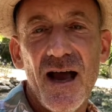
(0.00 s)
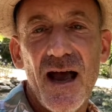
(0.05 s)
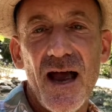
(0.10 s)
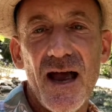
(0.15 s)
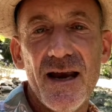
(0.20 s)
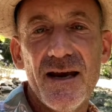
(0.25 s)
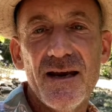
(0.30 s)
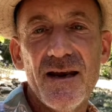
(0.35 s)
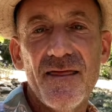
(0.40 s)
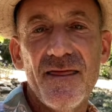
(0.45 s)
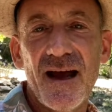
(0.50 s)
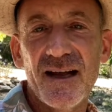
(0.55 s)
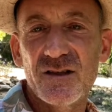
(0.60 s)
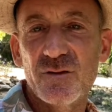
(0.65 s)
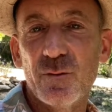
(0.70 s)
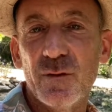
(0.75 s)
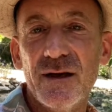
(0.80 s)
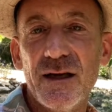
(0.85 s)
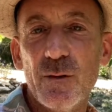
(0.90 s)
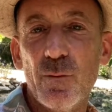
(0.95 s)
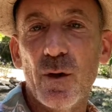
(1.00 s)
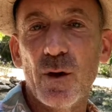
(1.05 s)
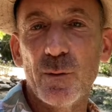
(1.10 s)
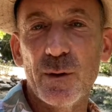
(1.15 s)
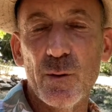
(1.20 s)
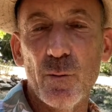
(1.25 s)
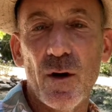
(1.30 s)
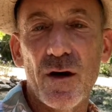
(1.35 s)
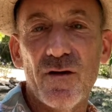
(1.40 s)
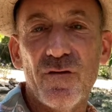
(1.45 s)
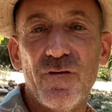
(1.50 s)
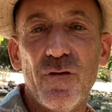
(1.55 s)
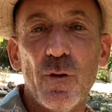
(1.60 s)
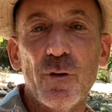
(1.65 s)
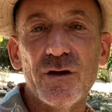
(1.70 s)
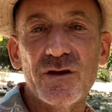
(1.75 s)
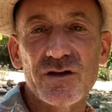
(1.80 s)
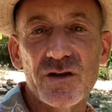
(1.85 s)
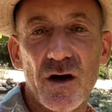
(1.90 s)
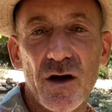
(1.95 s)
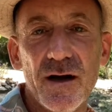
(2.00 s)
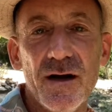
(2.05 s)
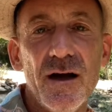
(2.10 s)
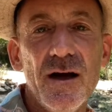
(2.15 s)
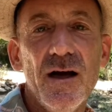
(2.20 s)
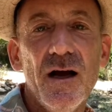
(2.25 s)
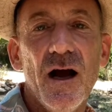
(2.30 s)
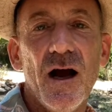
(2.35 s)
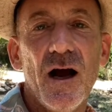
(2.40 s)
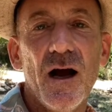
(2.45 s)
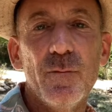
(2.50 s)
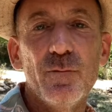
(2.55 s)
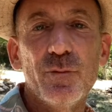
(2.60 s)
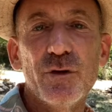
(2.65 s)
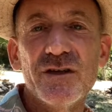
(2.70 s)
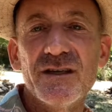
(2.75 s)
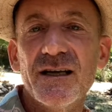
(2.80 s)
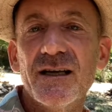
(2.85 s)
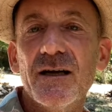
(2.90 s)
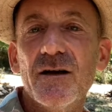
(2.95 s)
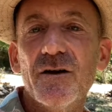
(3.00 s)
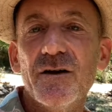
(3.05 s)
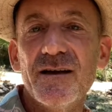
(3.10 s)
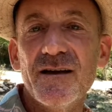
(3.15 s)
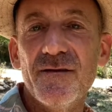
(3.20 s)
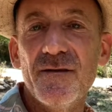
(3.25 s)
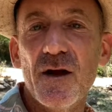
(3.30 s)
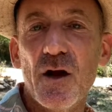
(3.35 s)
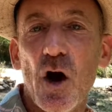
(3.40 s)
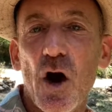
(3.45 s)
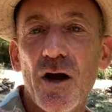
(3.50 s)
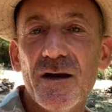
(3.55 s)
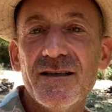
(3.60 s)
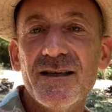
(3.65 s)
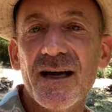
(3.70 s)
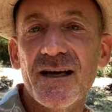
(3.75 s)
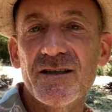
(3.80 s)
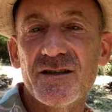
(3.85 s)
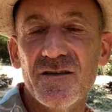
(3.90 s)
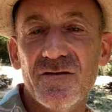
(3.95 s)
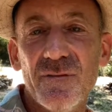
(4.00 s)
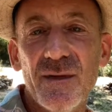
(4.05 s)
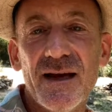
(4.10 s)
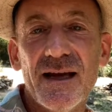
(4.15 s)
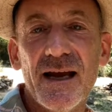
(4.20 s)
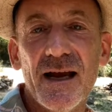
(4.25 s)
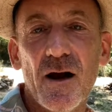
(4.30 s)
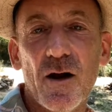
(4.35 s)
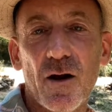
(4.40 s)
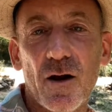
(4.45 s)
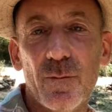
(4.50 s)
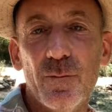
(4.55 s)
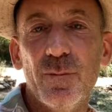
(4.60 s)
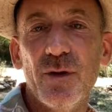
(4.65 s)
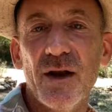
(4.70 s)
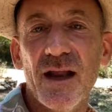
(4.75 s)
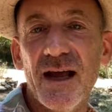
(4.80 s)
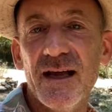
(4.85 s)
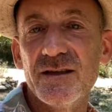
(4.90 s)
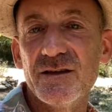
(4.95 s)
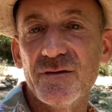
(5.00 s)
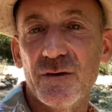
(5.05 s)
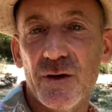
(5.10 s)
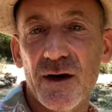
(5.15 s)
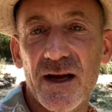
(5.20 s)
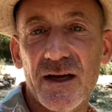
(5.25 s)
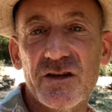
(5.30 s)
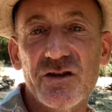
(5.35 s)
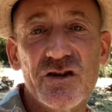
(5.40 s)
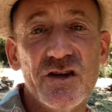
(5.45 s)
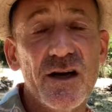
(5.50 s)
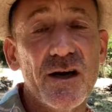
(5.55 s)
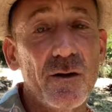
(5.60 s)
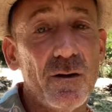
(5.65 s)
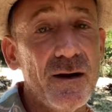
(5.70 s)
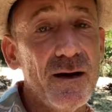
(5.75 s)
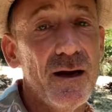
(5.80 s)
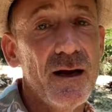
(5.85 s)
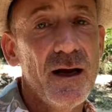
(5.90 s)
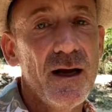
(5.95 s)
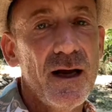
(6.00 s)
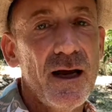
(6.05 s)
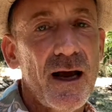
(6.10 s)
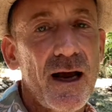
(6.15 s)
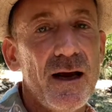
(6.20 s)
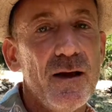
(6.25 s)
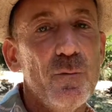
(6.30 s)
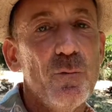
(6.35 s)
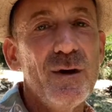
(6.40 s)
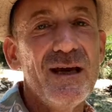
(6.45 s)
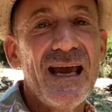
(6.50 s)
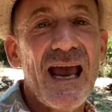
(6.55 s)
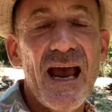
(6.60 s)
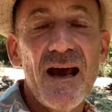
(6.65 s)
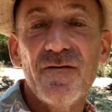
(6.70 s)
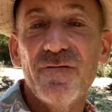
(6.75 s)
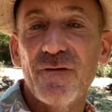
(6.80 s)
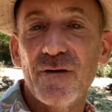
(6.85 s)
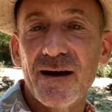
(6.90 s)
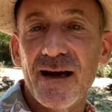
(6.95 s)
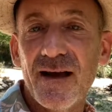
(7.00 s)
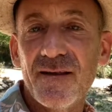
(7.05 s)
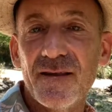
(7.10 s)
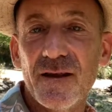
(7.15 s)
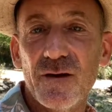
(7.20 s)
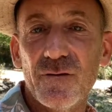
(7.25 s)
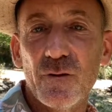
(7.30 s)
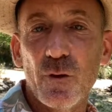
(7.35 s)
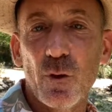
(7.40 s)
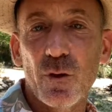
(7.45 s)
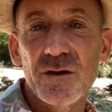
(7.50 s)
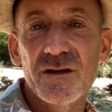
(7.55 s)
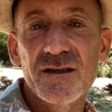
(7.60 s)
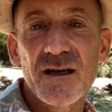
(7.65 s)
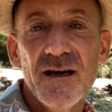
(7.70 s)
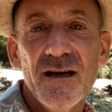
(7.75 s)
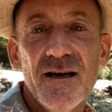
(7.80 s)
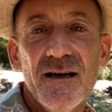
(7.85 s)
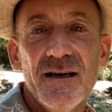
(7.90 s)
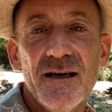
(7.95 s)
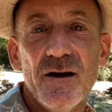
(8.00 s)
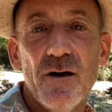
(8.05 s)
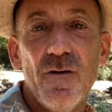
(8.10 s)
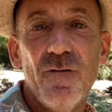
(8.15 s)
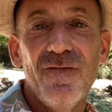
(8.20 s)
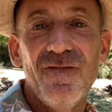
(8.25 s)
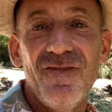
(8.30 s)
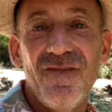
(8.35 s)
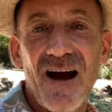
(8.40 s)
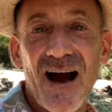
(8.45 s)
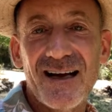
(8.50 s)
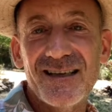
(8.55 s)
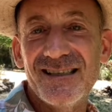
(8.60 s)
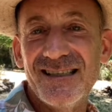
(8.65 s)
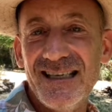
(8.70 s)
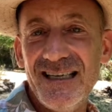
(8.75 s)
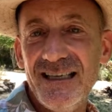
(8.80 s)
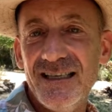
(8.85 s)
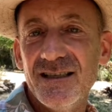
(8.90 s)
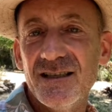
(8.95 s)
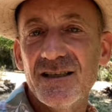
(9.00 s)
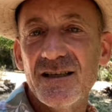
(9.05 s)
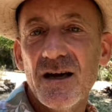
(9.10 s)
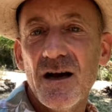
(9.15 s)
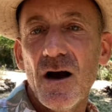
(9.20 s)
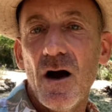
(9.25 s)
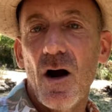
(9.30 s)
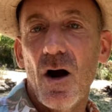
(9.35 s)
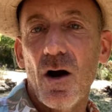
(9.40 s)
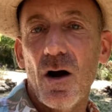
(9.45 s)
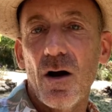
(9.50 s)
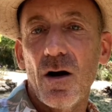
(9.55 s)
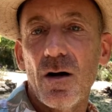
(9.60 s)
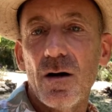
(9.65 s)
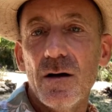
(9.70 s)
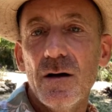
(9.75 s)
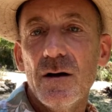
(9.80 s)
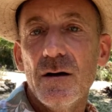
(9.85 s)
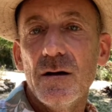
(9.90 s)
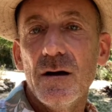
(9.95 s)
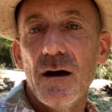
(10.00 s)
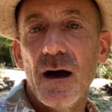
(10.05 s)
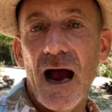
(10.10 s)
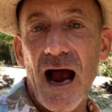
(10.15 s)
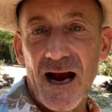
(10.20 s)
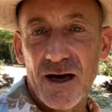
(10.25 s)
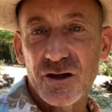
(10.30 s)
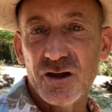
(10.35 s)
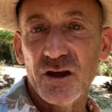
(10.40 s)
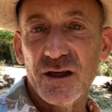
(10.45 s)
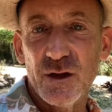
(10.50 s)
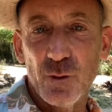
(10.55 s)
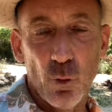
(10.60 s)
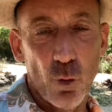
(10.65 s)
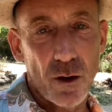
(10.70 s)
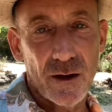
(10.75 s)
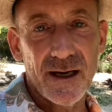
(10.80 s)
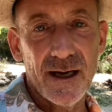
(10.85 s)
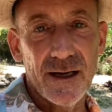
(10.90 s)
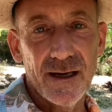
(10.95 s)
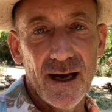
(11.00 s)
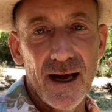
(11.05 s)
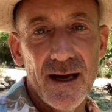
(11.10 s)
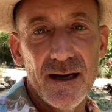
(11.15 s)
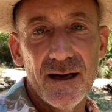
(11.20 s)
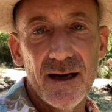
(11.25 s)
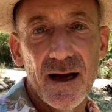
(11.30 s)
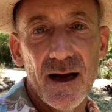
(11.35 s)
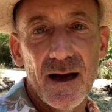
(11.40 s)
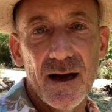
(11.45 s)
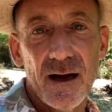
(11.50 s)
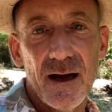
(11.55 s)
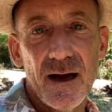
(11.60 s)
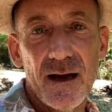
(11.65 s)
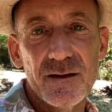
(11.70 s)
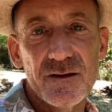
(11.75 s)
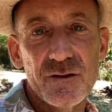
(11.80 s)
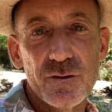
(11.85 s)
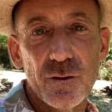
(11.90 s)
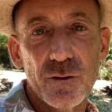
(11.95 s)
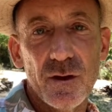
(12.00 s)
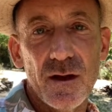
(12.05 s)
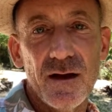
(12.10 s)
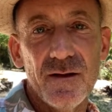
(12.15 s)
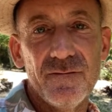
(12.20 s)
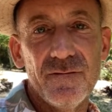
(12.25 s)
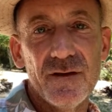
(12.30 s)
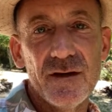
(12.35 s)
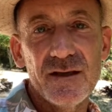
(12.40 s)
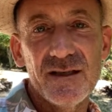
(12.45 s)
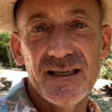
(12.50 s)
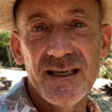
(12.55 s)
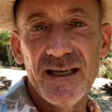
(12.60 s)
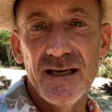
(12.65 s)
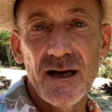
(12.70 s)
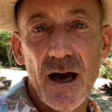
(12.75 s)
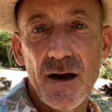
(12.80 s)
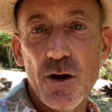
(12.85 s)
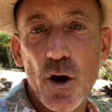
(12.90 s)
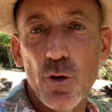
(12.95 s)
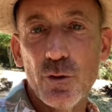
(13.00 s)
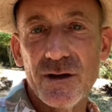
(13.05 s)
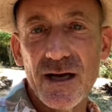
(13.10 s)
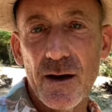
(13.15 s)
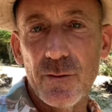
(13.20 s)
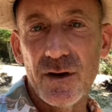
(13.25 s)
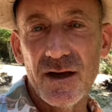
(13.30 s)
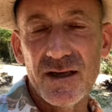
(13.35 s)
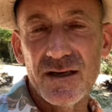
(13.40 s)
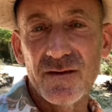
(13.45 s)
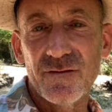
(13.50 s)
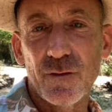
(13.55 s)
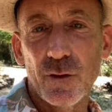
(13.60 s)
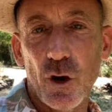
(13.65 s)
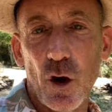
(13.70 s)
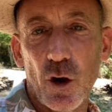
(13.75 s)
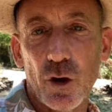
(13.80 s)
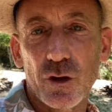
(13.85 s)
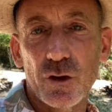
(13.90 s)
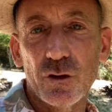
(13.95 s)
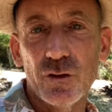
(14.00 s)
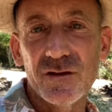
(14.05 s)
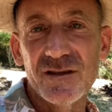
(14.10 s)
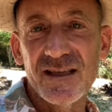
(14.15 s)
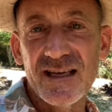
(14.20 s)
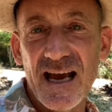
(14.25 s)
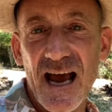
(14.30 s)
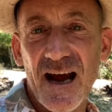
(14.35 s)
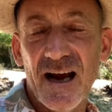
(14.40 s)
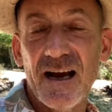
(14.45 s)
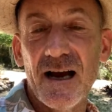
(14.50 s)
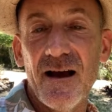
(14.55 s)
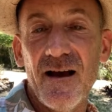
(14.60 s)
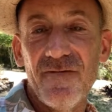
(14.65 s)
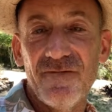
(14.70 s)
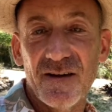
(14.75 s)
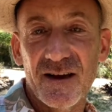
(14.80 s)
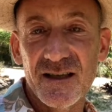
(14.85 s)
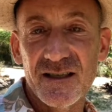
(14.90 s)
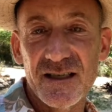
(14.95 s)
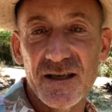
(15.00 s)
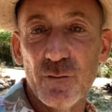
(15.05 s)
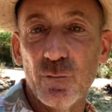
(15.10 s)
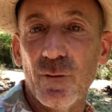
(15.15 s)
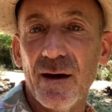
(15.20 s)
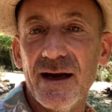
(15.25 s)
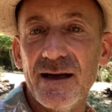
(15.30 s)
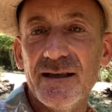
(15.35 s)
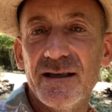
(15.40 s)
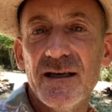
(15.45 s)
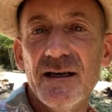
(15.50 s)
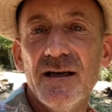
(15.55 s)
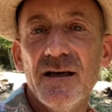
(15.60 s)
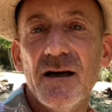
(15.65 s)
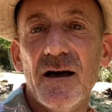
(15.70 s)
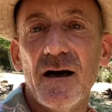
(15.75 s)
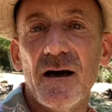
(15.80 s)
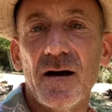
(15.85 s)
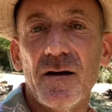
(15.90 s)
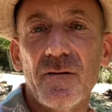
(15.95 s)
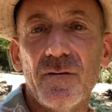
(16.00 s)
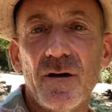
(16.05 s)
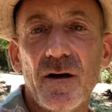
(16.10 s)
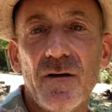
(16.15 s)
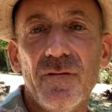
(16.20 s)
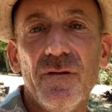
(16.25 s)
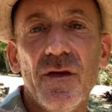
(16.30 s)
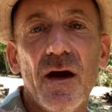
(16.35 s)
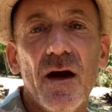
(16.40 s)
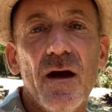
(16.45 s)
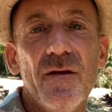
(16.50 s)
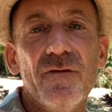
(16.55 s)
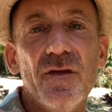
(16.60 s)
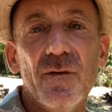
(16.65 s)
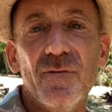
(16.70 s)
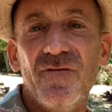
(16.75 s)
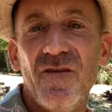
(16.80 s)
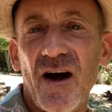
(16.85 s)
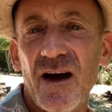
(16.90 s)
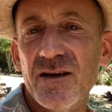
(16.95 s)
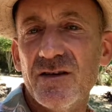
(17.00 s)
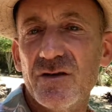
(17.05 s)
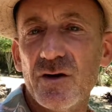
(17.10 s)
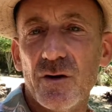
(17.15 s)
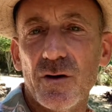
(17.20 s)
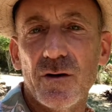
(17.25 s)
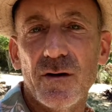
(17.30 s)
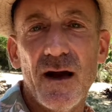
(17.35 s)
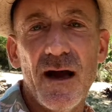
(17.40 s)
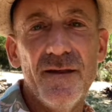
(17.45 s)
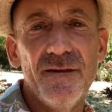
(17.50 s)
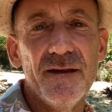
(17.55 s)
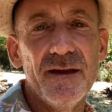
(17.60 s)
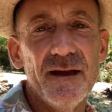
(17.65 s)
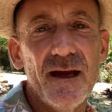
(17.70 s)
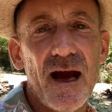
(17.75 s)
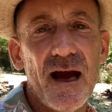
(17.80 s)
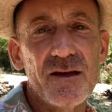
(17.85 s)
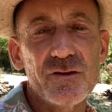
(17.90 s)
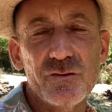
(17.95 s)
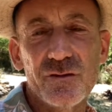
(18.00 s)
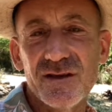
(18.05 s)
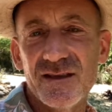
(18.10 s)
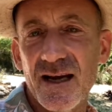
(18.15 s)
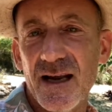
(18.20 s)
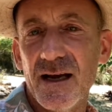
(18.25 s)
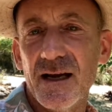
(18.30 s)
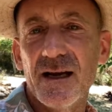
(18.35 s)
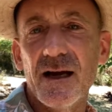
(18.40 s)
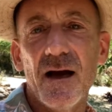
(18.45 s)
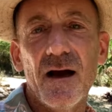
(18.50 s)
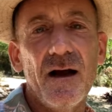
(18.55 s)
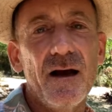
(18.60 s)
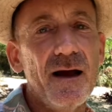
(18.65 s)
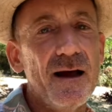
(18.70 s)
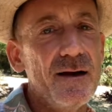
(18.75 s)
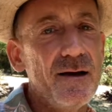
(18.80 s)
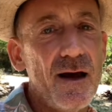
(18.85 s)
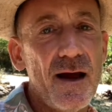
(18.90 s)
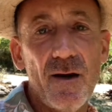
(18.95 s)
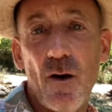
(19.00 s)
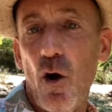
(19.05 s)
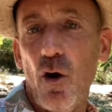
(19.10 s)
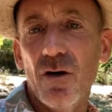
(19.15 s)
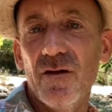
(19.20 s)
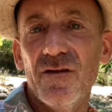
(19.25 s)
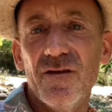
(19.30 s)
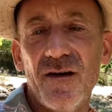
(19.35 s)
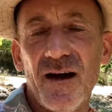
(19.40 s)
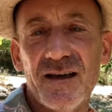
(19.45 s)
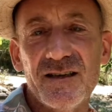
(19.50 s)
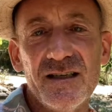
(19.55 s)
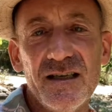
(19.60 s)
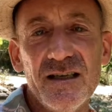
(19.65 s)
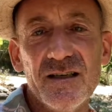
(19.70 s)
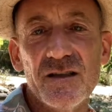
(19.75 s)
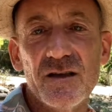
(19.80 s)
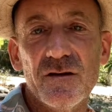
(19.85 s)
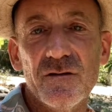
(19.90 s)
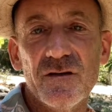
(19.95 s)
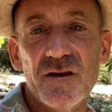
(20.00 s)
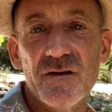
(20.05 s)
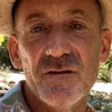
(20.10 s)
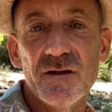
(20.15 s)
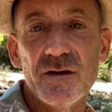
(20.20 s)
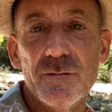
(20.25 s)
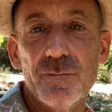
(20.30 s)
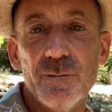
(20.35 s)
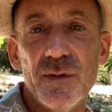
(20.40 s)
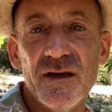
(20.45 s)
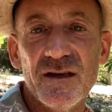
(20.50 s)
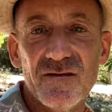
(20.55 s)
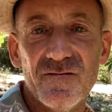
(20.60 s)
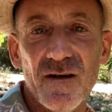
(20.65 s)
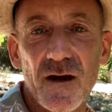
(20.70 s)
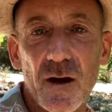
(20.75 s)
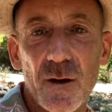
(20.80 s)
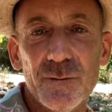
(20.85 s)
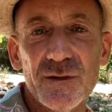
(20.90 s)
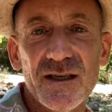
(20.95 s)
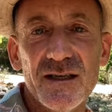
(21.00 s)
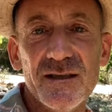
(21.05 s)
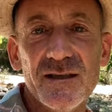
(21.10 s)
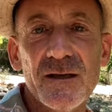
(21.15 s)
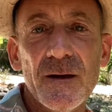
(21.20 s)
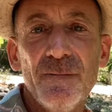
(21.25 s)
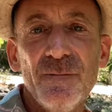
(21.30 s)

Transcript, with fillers: And that's really where we want to focus on, um, particularly in the context of making our plans for next year. And, and we can't forget that, of course, you know, vaccines are actually working. And uh, as you'll have seen, uh, no doubt in different articles, the ec efficacy rate of, of, the, of the Pfizer and the AstraZeneca and, and all of the vaccines that have de been developed is